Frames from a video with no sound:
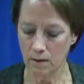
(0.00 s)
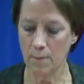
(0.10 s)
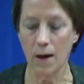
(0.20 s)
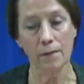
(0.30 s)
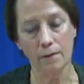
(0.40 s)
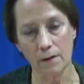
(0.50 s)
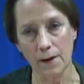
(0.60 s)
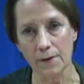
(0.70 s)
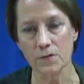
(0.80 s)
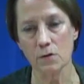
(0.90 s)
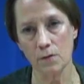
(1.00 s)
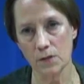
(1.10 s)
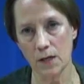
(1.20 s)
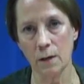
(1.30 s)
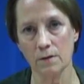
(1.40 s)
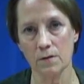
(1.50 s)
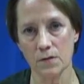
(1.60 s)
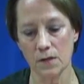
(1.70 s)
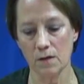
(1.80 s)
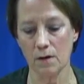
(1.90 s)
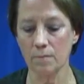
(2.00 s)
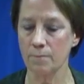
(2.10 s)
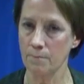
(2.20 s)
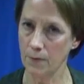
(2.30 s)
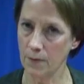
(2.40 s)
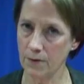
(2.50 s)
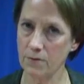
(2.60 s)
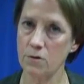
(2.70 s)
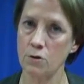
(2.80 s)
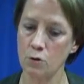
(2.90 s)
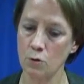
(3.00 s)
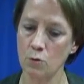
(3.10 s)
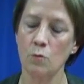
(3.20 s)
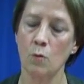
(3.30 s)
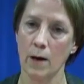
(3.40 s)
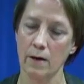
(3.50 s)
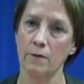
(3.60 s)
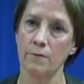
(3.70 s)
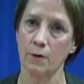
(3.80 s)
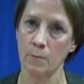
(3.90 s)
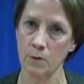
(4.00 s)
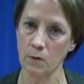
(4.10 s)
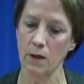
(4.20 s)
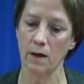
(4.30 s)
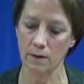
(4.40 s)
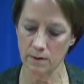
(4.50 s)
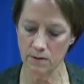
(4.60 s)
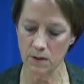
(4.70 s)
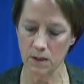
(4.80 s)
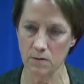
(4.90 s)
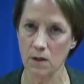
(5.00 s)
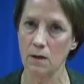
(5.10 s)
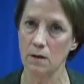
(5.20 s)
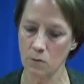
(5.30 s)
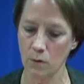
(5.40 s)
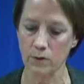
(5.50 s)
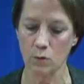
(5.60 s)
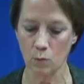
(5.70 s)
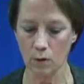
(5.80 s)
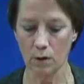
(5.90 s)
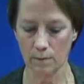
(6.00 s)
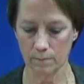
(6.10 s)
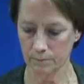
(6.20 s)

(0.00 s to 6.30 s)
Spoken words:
in math class so that Dan can see that this new way of communicating his needs is going to work.